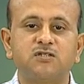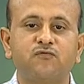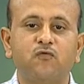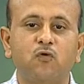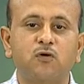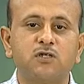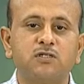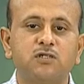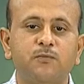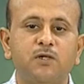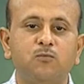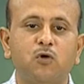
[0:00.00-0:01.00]
focus the
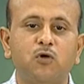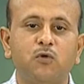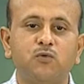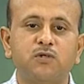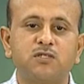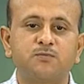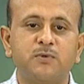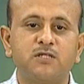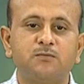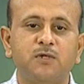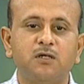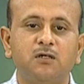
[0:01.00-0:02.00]
beam onto the
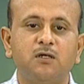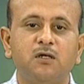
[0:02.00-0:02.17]
specimen,